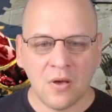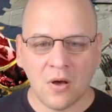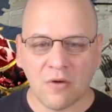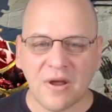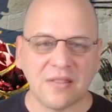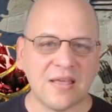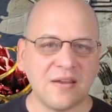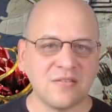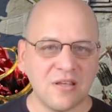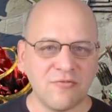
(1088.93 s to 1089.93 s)
All right, that
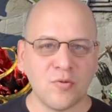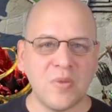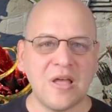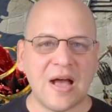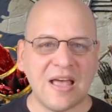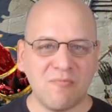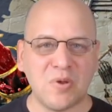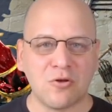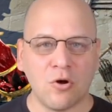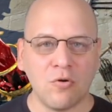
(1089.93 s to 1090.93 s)
is it for me. I have
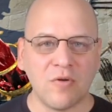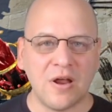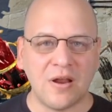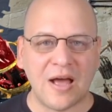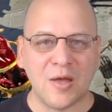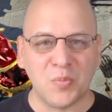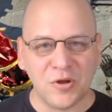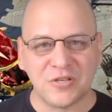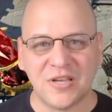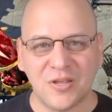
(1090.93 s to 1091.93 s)
been Colred. I
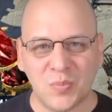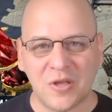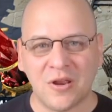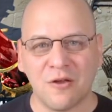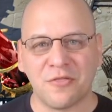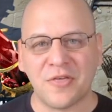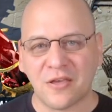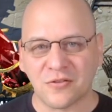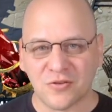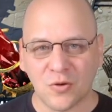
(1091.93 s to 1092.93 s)
appreciate you being here. Thank
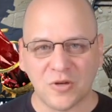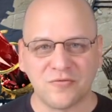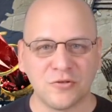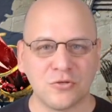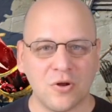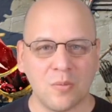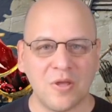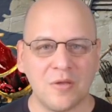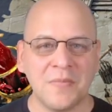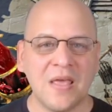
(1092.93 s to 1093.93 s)
you so much for joining
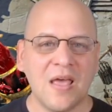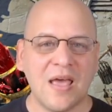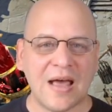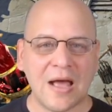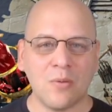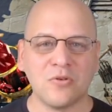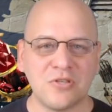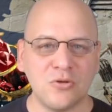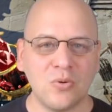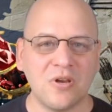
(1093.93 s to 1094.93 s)
me, and I will see
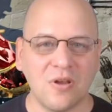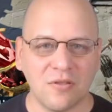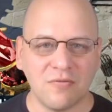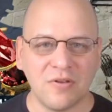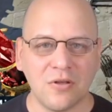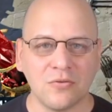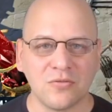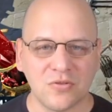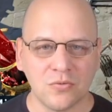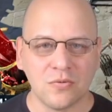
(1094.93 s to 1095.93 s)
you in another video
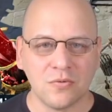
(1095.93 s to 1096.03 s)
soon.